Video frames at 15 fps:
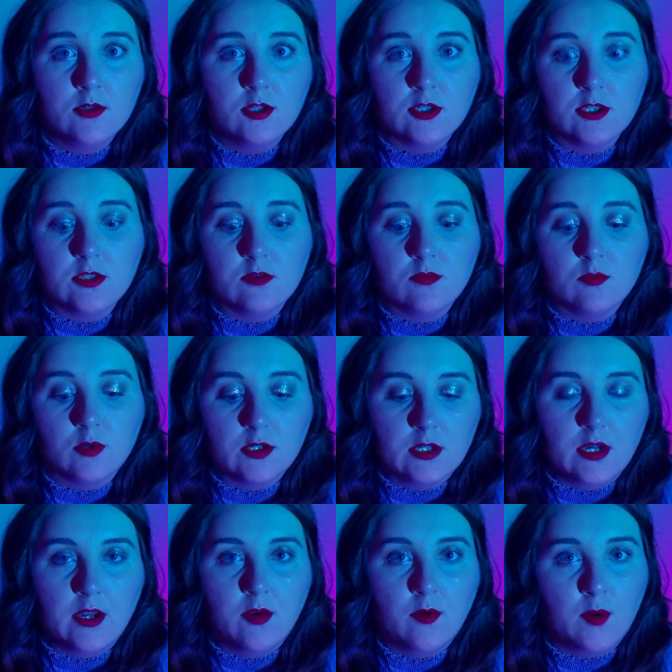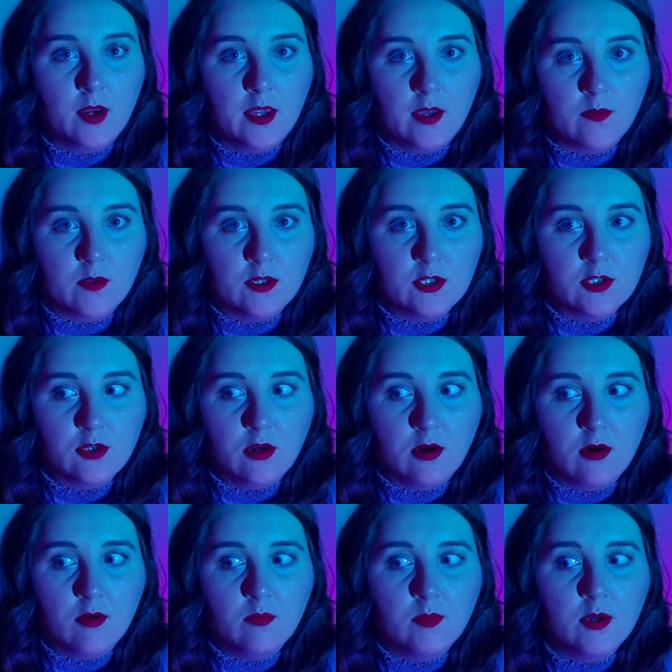just retiring at this
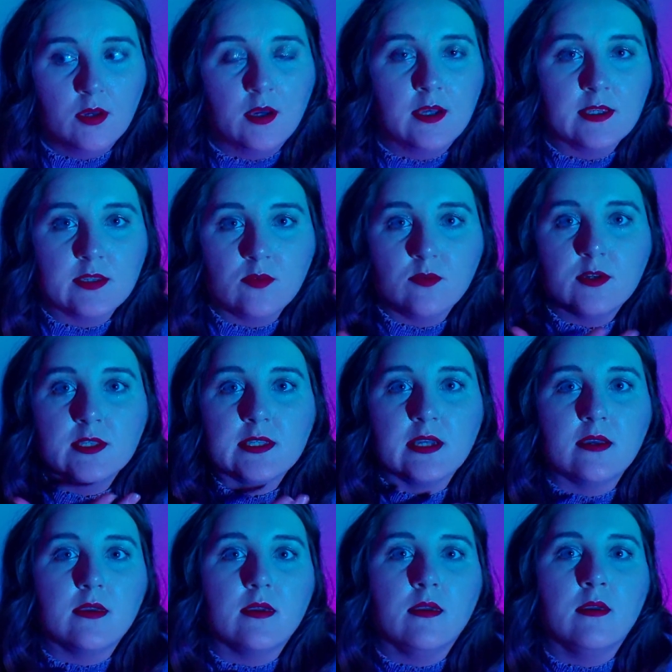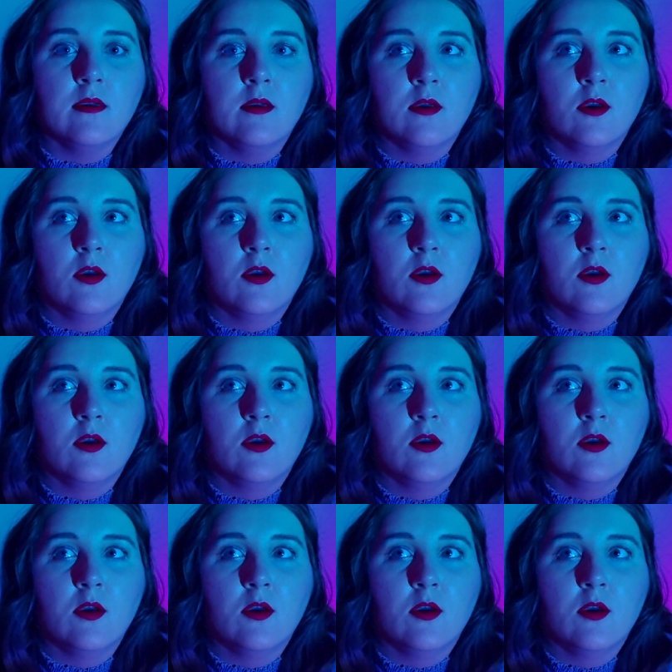job as long as I